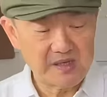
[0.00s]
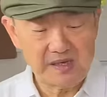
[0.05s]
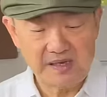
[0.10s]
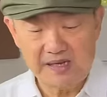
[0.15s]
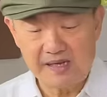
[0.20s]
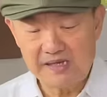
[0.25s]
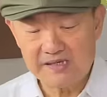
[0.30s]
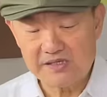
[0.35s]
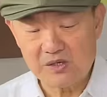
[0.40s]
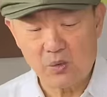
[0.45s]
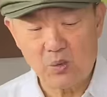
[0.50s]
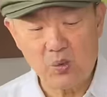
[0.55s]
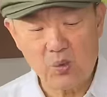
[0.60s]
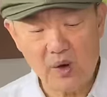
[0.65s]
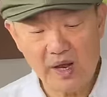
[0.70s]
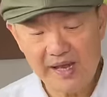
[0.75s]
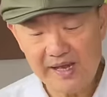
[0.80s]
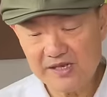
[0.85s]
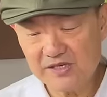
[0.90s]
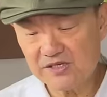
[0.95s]
It's a
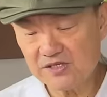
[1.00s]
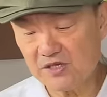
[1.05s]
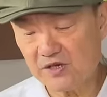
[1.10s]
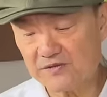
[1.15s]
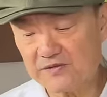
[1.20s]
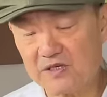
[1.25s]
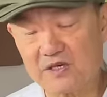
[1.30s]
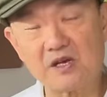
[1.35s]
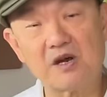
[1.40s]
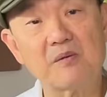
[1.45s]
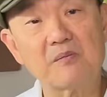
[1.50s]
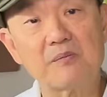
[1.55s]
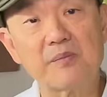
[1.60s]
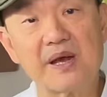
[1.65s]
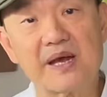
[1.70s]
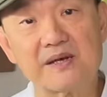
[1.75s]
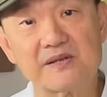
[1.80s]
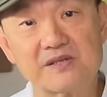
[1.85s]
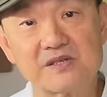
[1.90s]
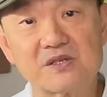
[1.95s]
way softer
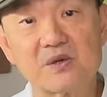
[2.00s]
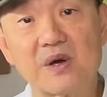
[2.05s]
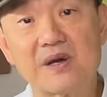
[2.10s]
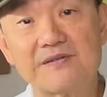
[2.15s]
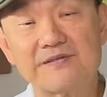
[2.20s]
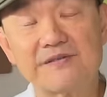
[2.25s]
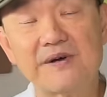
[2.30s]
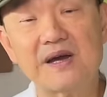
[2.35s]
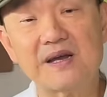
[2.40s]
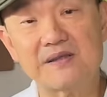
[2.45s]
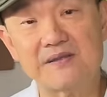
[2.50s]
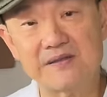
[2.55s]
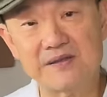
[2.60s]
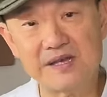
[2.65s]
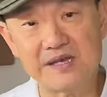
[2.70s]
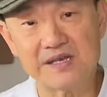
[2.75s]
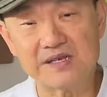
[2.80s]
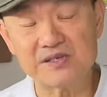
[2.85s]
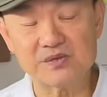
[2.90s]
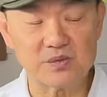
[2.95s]
compound, so I find
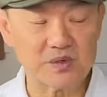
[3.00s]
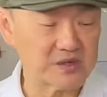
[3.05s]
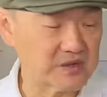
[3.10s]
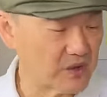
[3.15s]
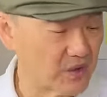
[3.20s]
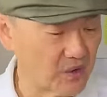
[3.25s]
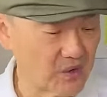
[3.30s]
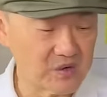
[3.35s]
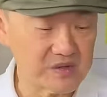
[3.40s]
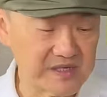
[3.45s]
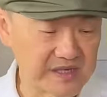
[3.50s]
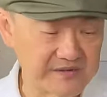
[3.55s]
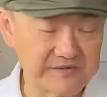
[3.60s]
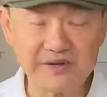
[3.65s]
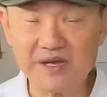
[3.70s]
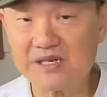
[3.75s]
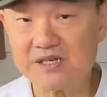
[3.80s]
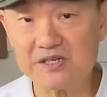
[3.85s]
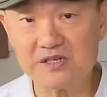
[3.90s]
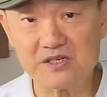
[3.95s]
this, with all the
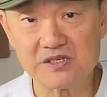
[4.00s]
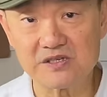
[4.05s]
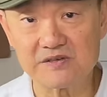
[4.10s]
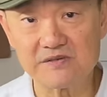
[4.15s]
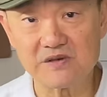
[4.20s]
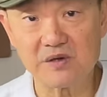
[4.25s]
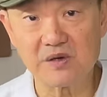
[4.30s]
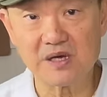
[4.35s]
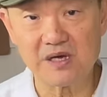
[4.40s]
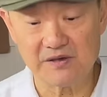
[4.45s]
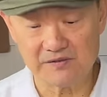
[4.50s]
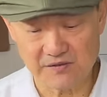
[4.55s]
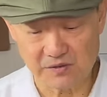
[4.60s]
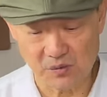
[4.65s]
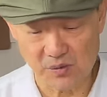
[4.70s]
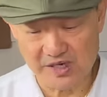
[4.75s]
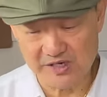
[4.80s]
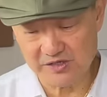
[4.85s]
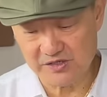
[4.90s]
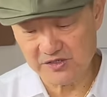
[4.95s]
advantages of a
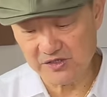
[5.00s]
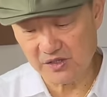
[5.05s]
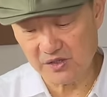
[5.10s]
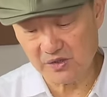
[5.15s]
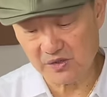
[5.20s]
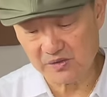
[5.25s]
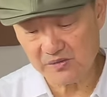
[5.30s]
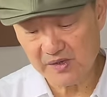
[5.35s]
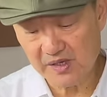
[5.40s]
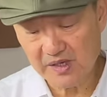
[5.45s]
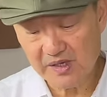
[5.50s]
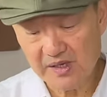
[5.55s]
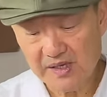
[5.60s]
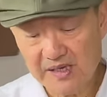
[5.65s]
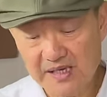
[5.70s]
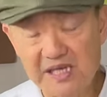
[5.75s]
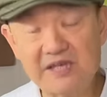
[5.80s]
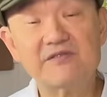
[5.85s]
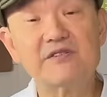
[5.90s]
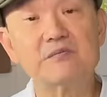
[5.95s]
wedge sole,
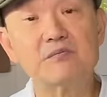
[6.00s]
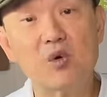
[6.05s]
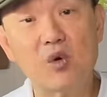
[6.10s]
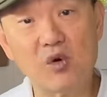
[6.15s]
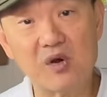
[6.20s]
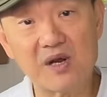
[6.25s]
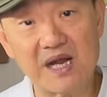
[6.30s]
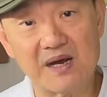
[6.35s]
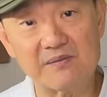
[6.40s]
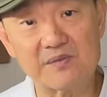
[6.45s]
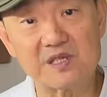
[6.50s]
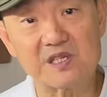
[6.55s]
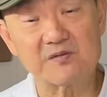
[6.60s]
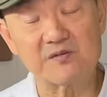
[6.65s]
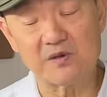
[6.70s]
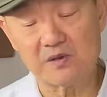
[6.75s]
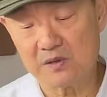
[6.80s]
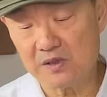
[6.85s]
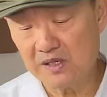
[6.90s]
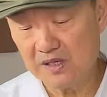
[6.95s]
even more
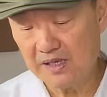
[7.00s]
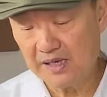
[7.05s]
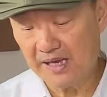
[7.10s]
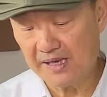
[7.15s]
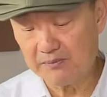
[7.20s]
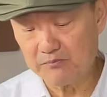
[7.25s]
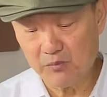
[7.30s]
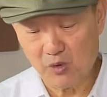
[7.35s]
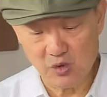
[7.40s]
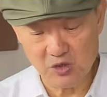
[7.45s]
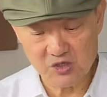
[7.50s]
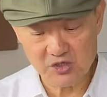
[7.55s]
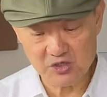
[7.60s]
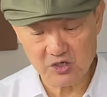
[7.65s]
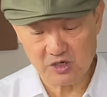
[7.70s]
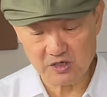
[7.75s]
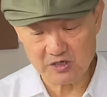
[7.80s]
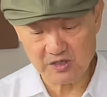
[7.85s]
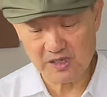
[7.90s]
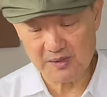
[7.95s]
comfortable and more
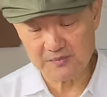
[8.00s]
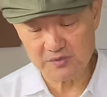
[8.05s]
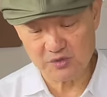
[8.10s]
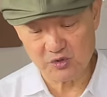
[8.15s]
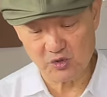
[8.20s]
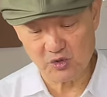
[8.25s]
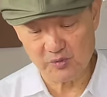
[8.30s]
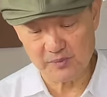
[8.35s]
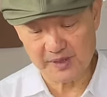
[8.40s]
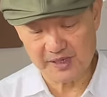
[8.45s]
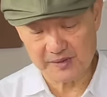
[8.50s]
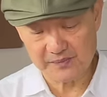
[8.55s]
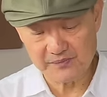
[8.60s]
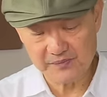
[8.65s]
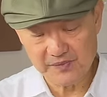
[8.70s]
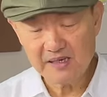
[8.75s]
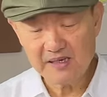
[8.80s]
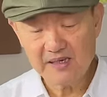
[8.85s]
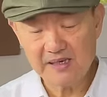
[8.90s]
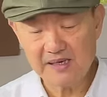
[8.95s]
shock absorbing.
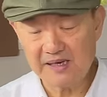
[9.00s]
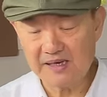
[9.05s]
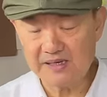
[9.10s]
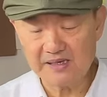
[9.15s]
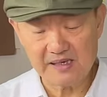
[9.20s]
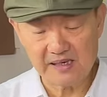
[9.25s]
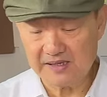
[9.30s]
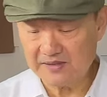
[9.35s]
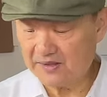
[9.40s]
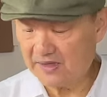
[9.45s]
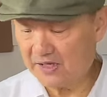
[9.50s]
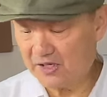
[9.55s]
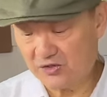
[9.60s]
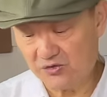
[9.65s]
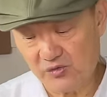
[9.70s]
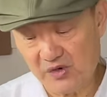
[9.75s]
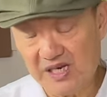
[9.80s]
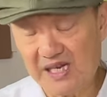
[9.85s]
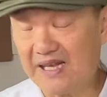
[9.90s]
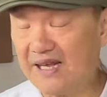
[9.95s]
I think it's
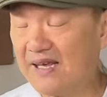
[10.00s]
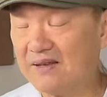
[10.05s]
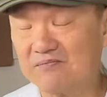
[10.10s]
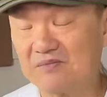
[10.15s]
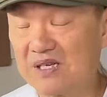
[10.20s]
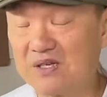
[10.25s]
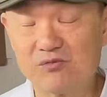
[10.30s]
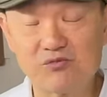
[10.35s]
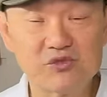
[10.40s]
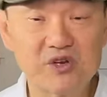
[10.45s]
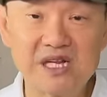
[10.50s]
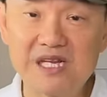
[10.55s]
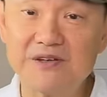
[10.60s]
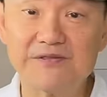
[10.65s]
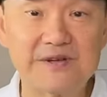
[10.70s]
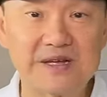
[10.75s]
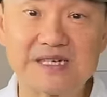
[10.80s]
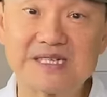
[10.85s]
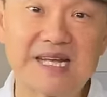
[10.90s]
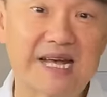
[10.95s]
really, really
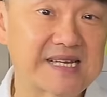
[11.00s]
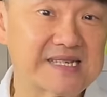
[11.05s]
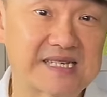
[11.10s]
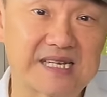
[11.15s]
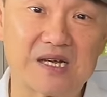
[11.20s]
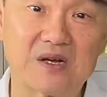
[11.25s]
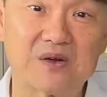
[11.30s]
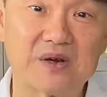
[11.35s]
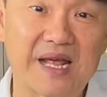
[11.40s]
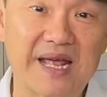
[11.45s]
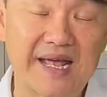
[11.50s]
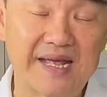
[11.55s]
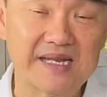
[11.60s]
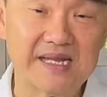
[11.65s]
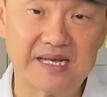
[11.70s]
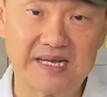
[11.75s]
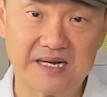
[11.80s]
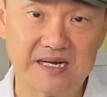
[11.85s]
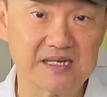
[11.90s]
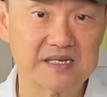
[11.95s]
fantastic on
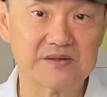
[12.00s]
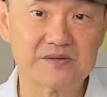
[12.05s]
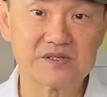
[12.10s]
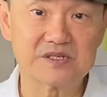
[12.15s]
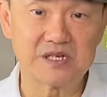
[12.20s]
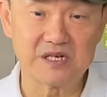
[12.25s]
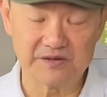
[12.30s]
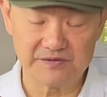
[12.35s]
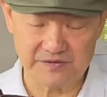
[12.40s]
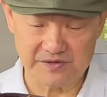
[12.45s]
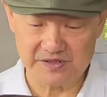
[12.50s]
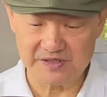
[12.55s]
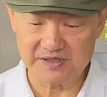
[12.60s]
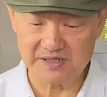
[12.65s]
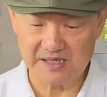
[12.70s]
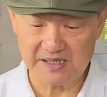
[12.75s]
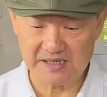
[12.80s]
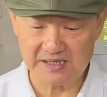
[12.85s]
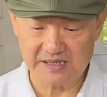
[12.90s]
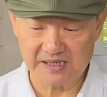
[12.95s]
any kind of surface,
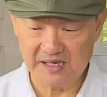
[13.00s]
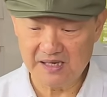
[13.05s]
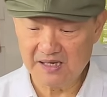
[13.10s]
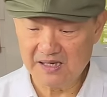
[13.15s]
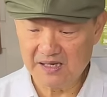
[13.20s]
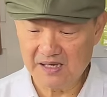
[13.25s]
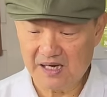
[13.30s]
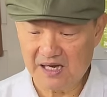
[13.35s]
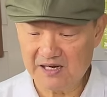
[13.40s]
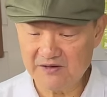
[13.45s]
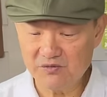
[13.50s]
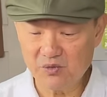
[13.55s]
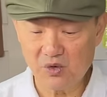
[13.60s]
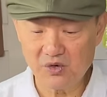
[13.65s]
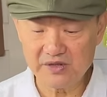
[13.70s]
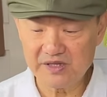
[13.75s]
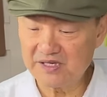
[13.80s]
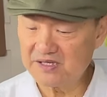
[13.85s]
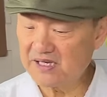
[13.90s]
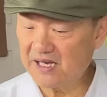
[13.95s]
and I've
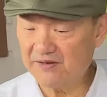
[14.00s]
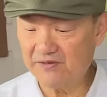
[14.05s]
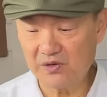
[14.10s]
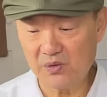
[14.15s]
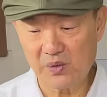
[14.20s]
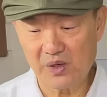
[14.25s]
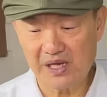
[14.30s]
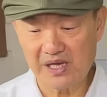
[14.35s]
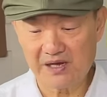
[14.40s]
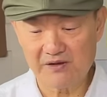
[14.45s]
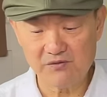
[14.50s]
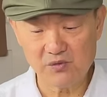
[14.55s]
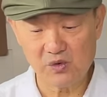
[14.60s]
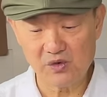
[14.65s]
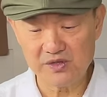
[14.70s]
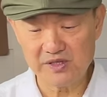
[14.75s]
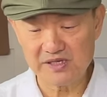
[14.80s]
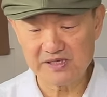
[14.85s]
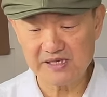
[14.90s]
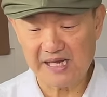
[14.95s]
worn this everywhere. I've
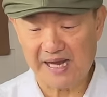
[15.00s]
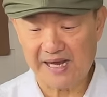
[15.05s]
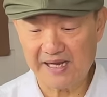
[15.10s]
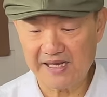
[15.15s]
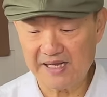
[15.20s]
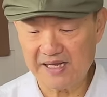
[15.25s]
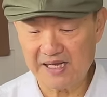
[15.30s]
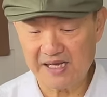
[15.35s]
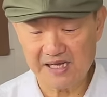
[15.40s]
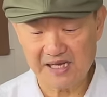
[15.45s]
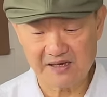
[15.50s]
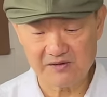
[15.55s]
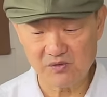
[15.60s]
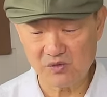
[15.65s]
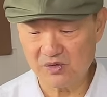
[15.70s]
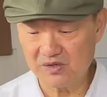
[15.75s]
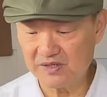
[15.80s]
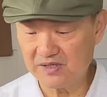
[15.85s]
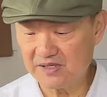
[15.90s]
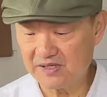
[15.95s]
worn this hiking, I've
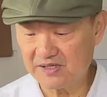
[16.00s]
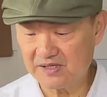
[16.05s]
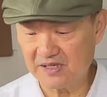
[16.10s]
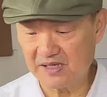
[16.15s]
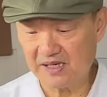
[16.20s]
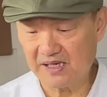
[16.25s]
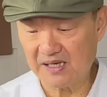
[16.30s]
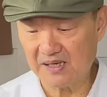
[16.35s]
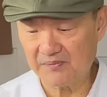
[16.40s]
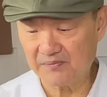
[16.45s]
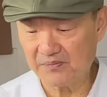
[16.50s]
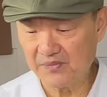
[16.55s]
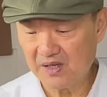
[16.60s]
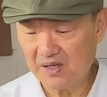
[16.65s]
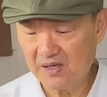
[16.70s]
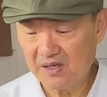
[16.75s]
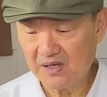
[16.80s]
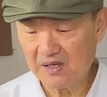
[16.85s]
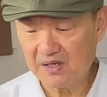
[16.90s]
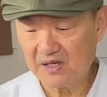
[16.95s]
worn this
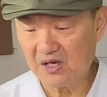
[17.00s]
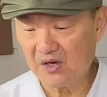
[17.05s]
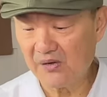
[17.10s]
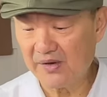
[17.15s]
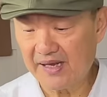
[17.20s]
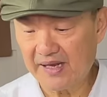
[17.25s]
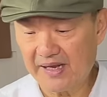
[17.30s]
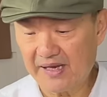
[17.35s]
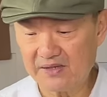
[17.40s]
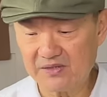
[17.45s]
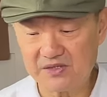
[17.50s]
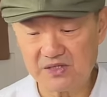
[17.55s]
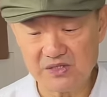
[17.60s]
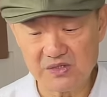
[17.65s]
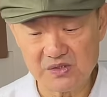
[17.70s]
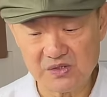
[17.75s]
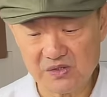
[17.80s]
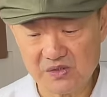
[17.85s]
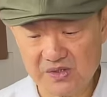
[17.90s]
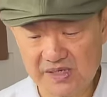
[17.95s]
going out
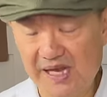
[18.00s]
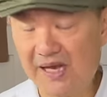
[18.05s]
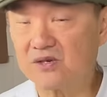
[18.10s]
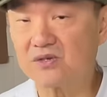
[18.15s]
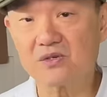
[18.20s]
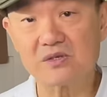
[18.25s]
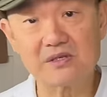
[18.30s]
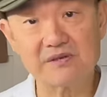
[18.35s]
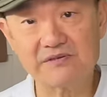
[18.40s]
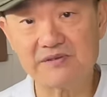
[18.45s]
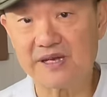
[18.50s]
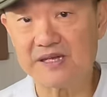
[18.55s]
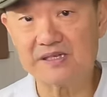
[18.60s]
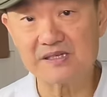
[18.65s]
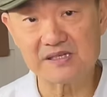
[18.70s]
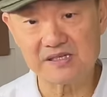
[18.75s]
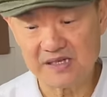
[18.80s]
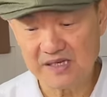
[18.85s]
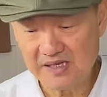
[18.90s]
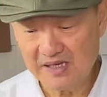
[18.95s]
to casual
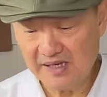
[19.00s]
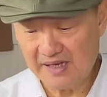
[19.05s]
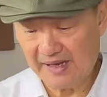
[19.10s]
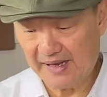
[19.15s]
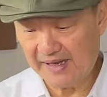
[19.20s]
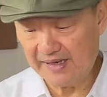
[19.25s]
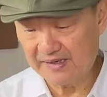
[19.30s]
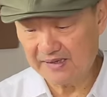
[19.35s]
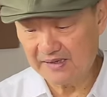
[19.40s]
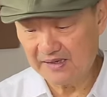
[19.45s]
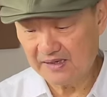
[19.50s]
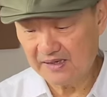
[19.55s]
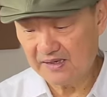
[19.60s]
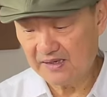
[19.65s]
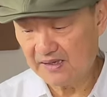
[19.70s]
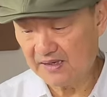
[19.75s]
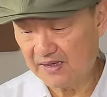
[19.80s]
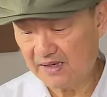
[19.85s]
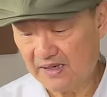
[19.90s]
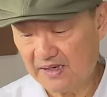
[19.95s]
events, and
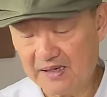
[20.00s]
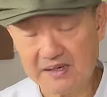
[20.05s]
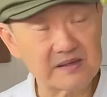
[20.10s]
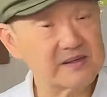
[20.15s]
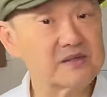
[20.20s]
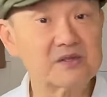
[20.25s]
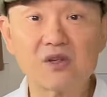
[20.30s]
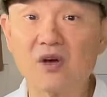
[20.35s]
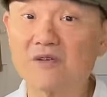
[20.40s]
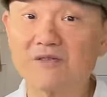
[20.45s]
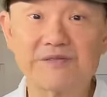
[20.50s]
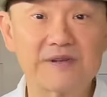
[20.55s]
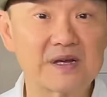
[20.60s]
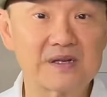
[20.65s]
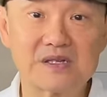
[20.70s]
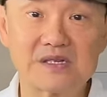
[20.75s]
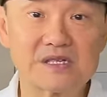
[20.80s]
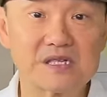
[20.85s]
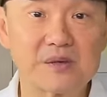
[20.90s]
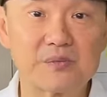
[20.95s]
not
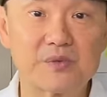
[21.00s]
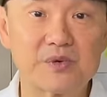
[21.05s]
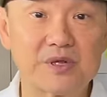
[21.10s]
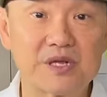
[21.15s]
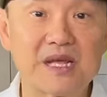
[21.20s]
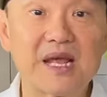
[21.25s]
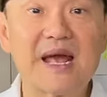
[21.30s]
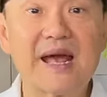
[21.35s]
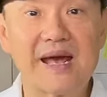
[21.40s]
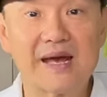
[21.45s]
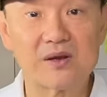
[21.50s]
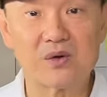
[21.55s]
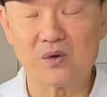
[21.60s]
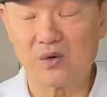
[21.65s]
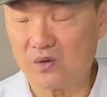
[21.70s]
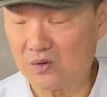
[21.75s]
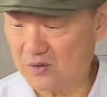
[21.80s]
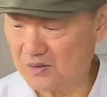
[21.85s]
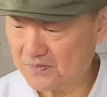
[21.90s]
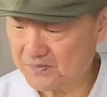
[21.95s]
found it slippery at
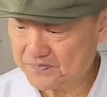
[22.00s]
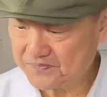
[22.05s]
all.